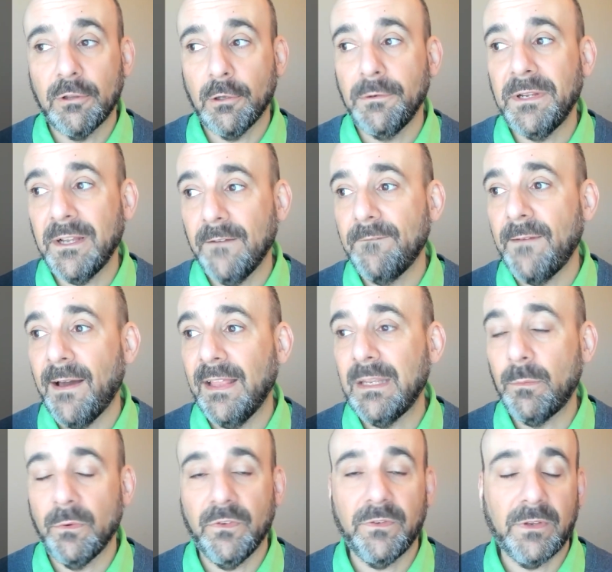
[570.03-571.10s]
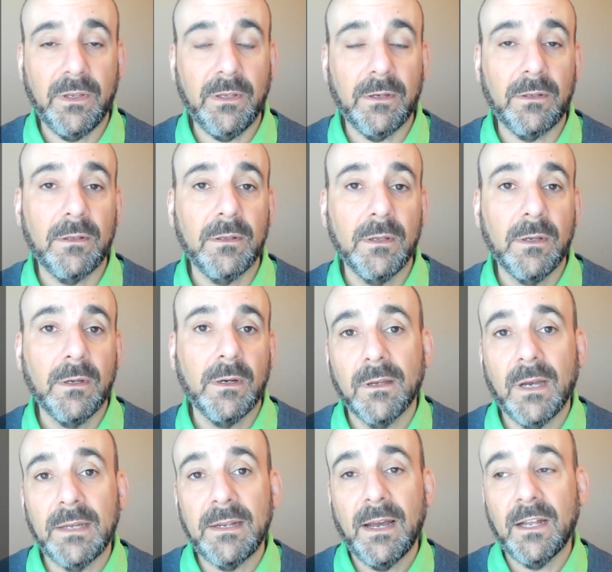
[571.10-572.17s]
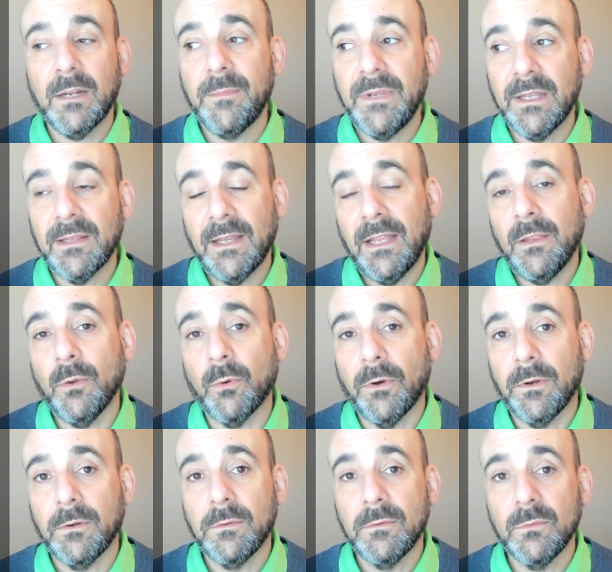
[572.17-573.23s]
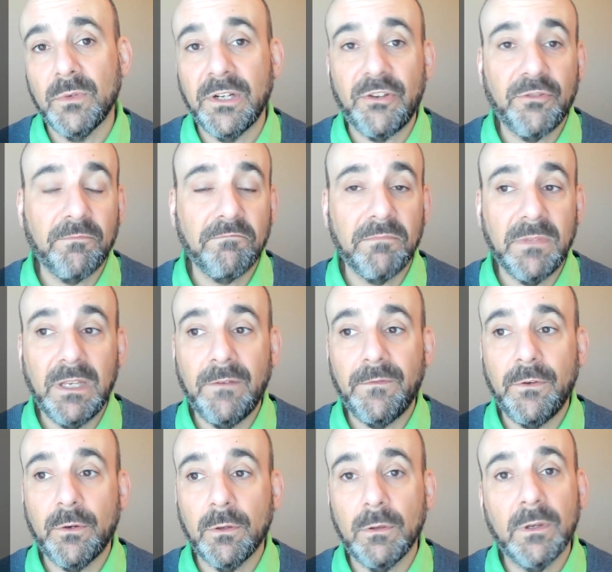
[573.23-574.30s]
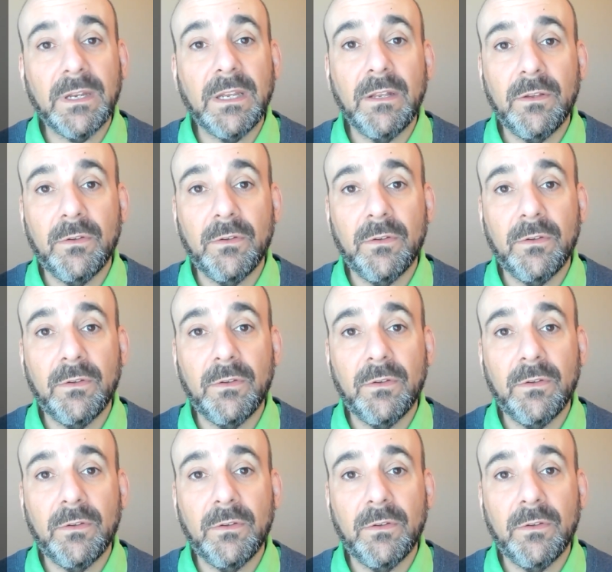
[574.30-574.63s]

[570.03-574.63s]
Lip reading: learning a valuable skill on how to be a landlord, which, if you're looking